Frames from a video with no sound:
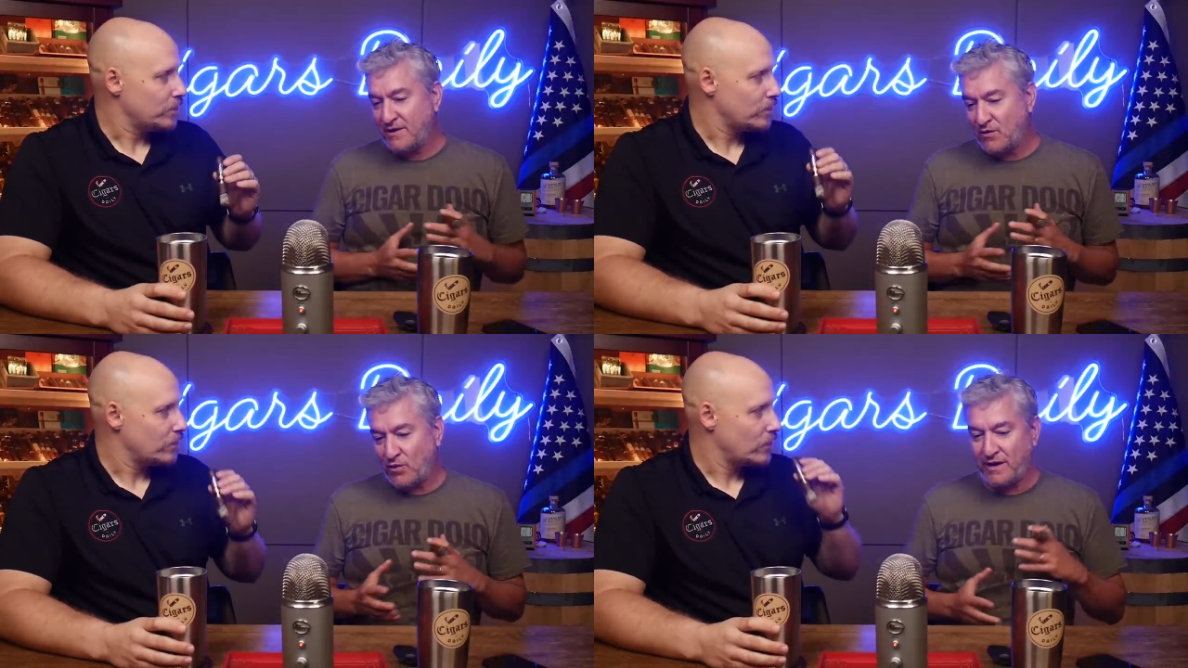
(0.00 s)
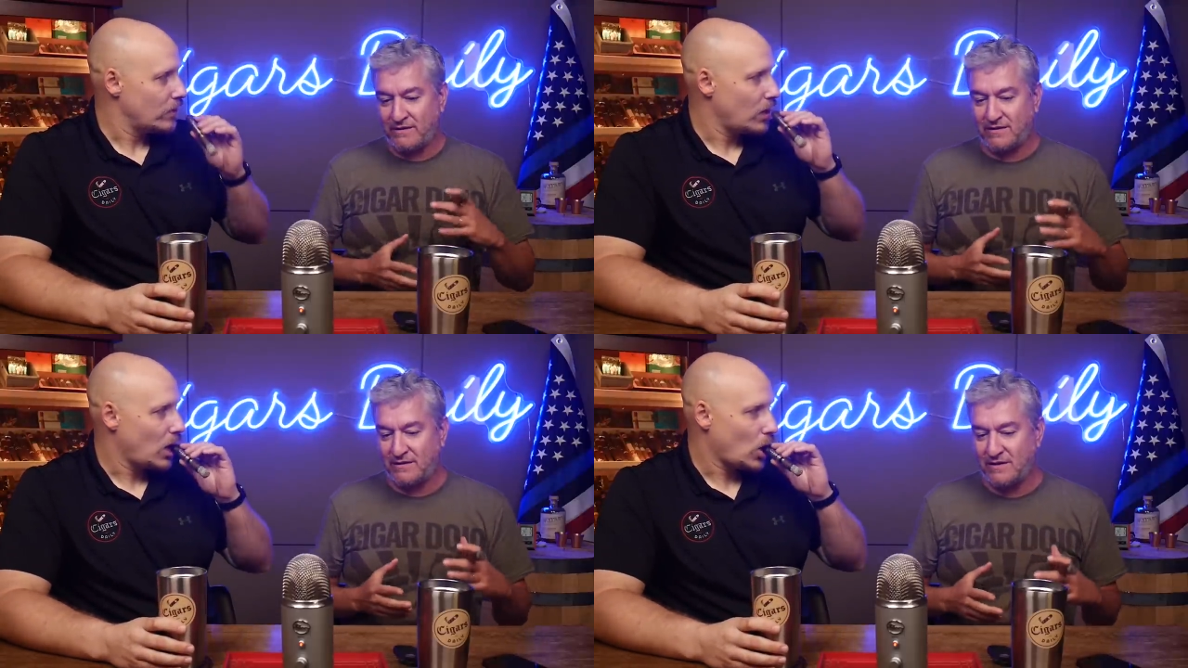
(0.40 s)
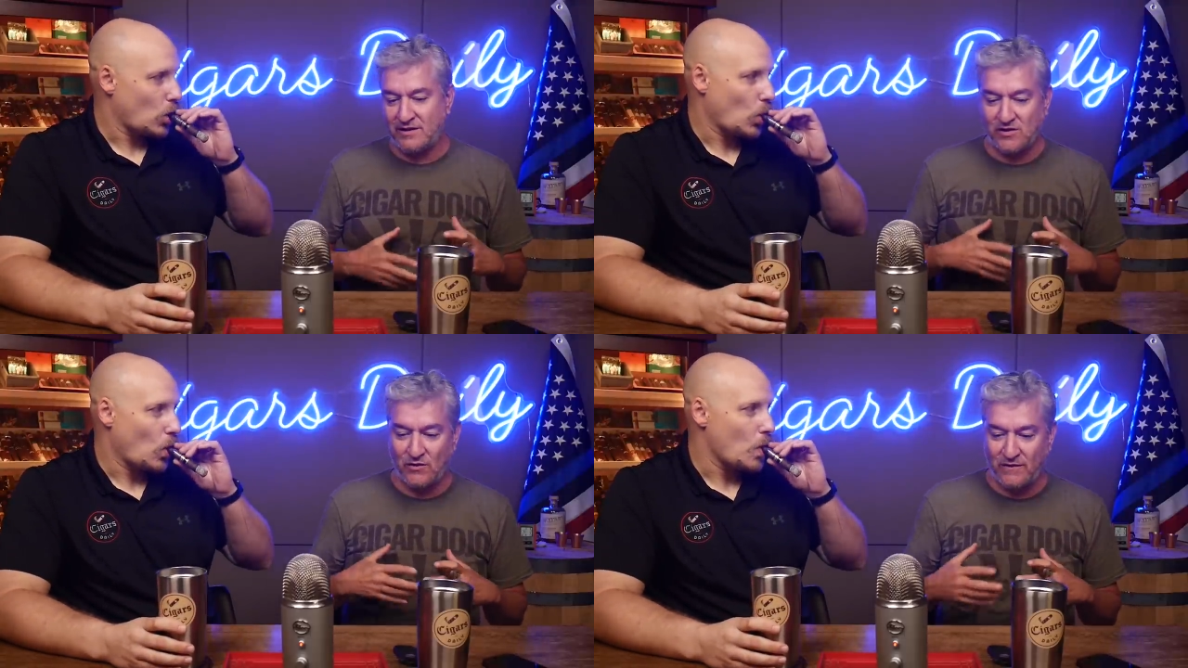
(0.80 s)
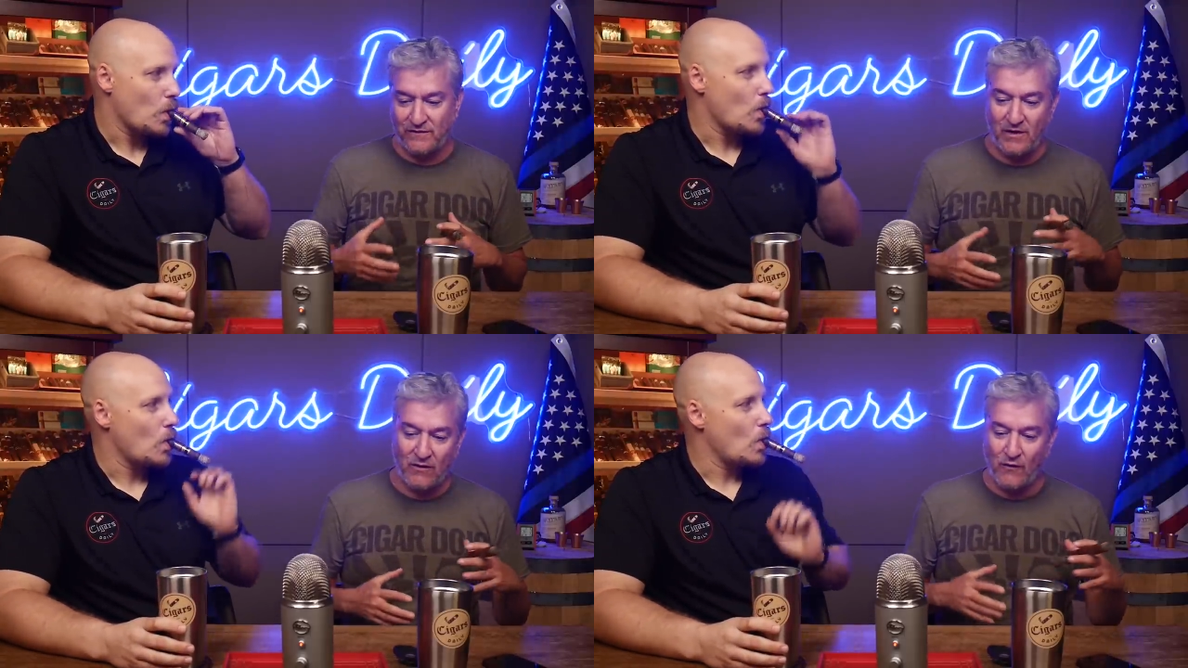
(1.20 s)
Speaker 1: with this sort of
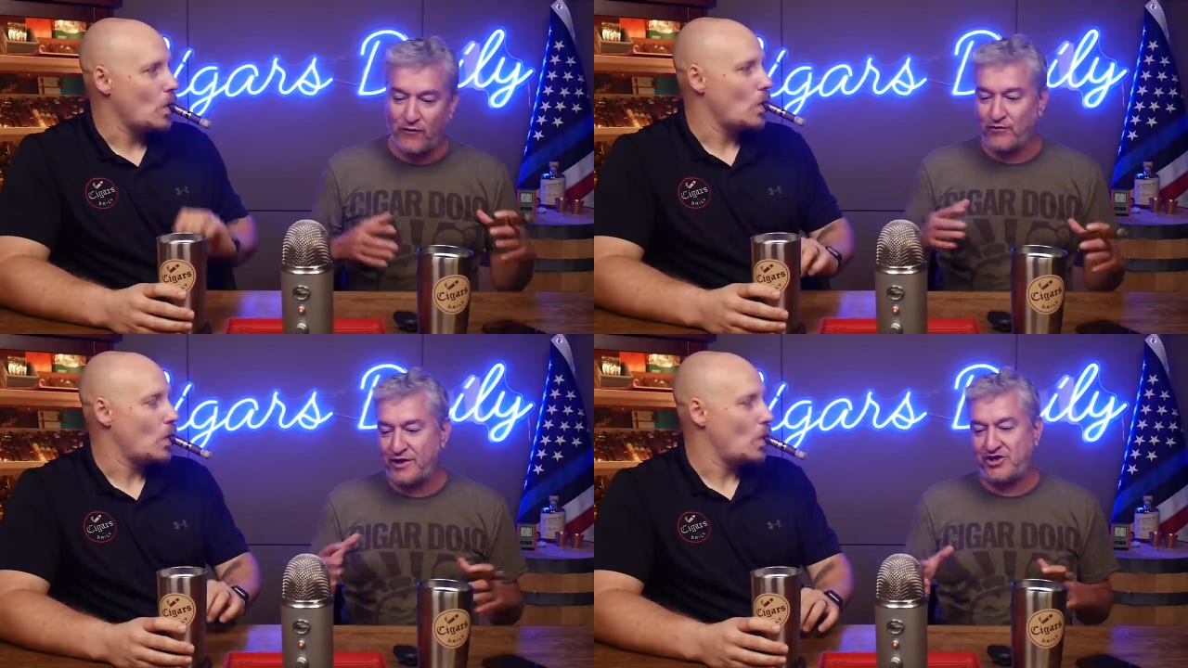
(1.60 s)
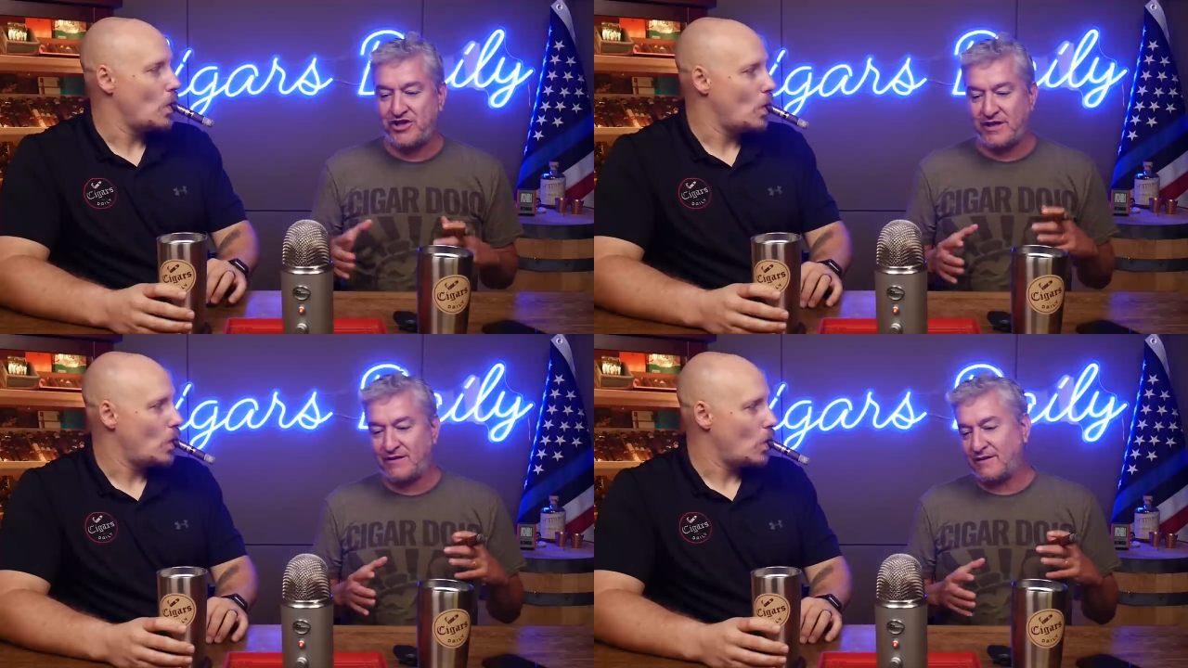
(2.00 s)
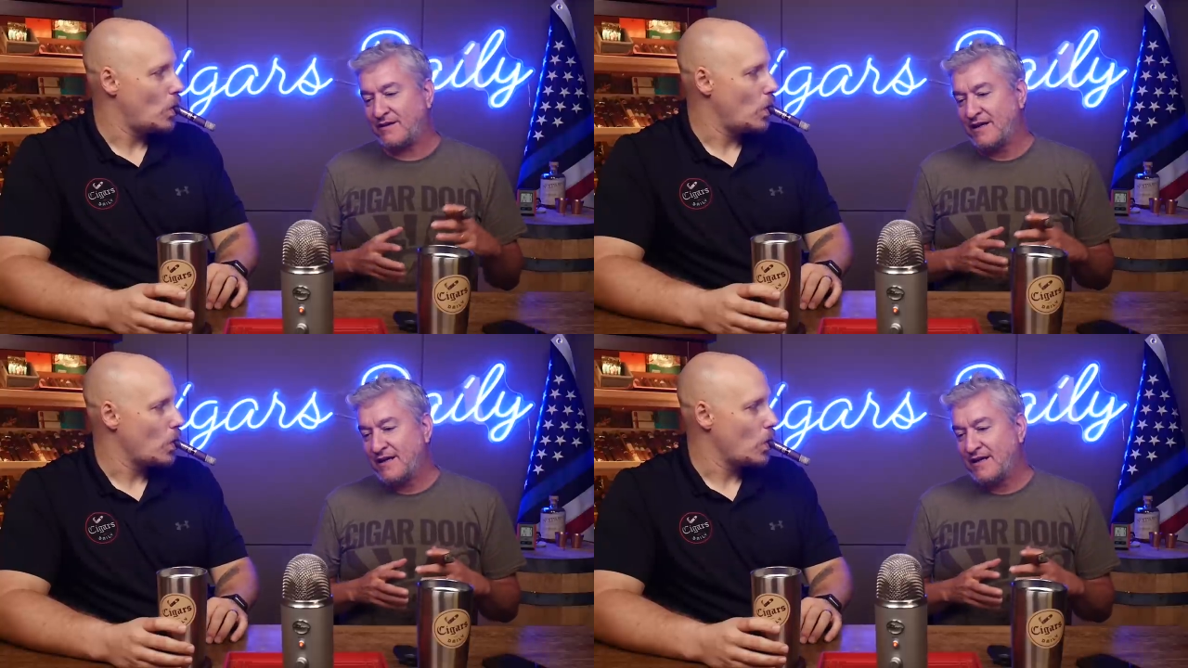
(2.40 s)
overreaching,